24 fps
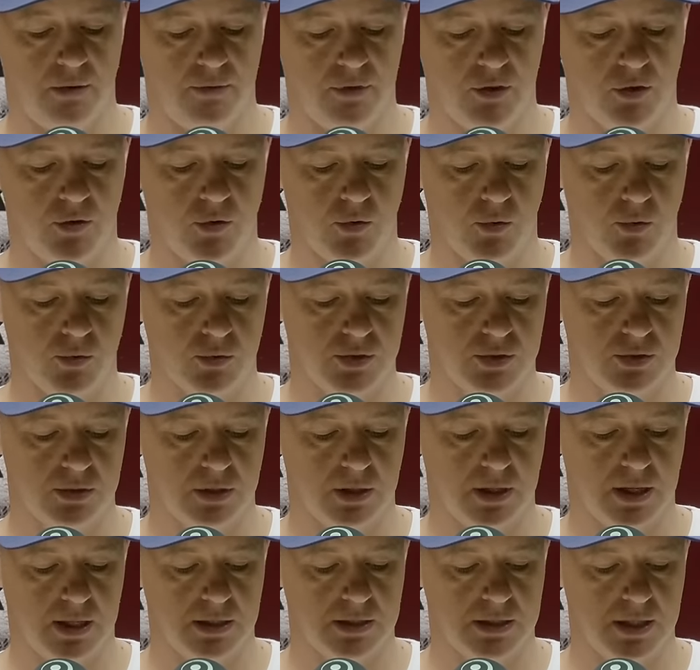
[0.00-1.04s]
over the course
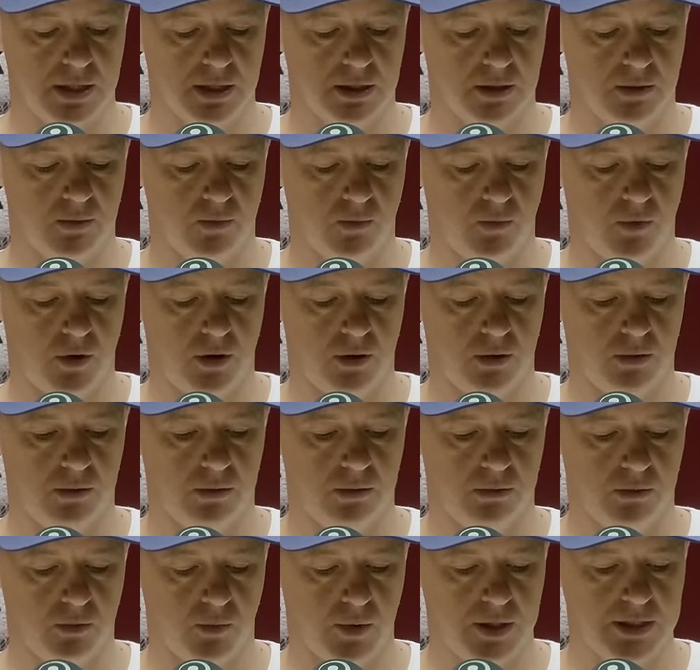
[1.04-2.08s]
against England,
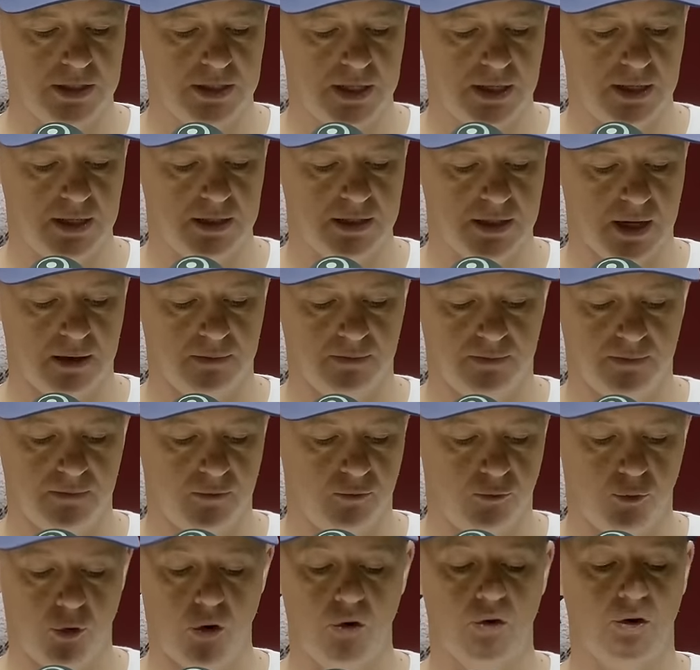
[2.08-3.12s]
while the West Indies, they
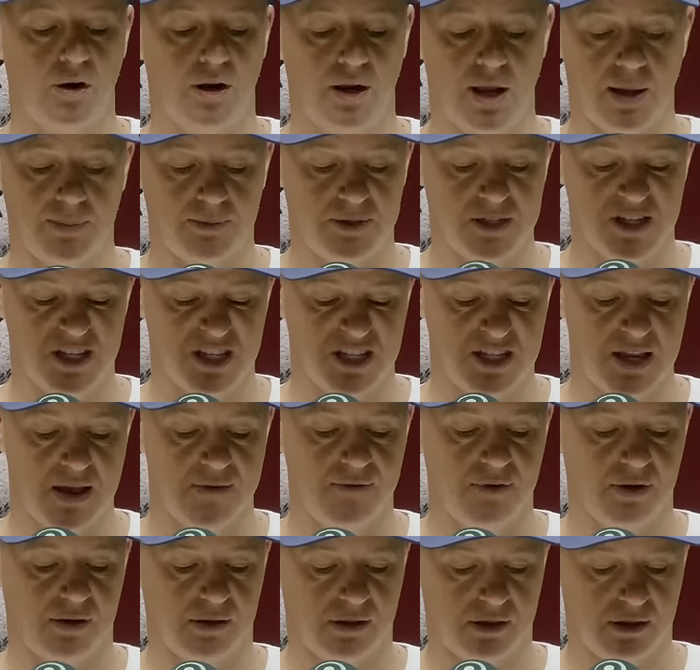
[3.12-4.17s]
rocketed up to
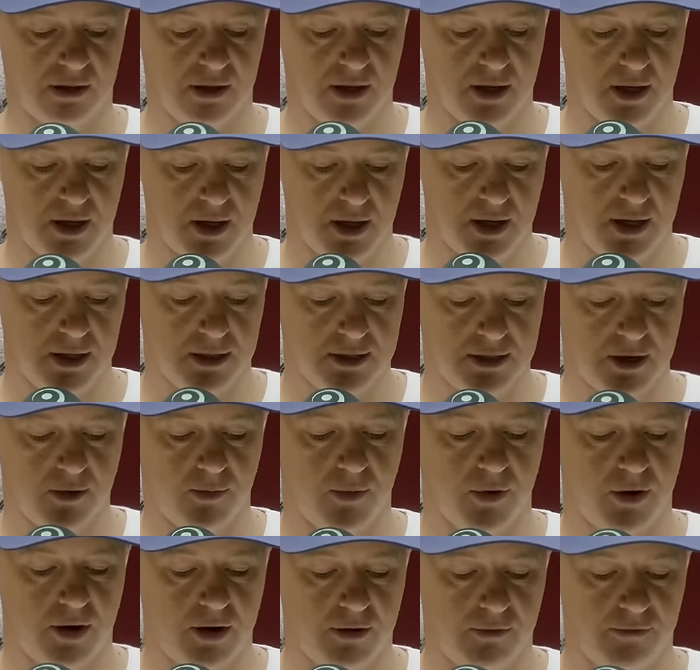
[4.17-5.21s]
seventh. So
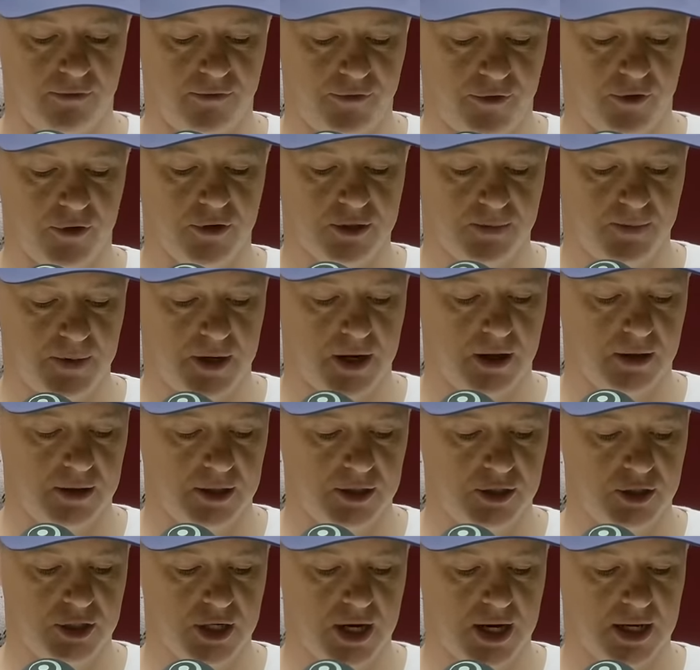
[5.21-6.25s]
we're at first, but only